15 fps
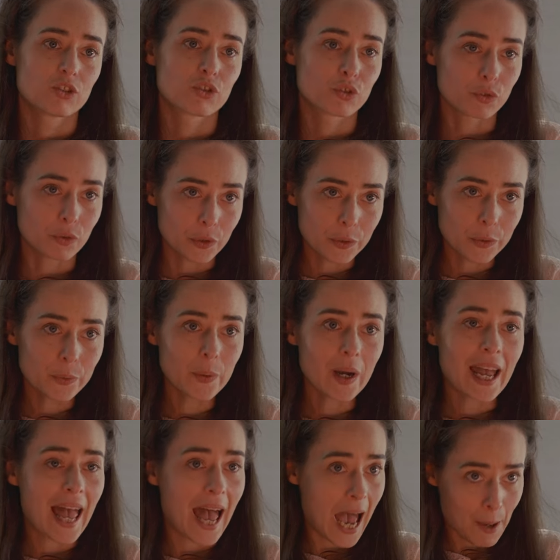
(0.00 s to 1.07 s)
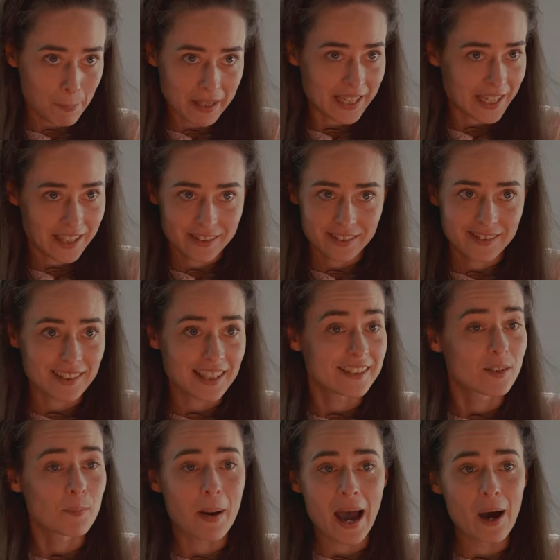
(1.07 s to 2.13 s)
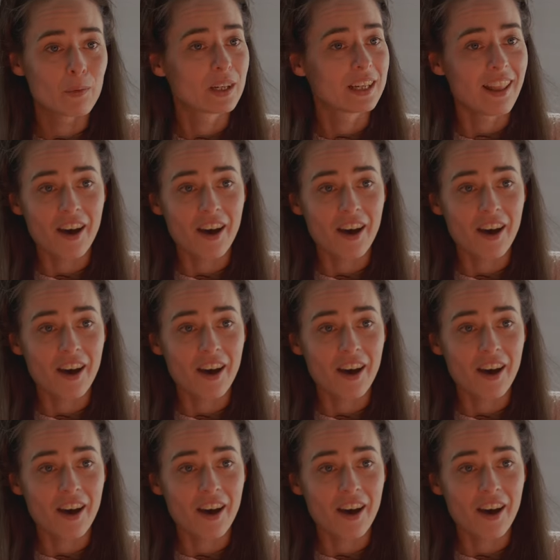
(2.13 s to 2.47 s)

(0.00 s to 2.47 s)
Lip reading: True happiness is about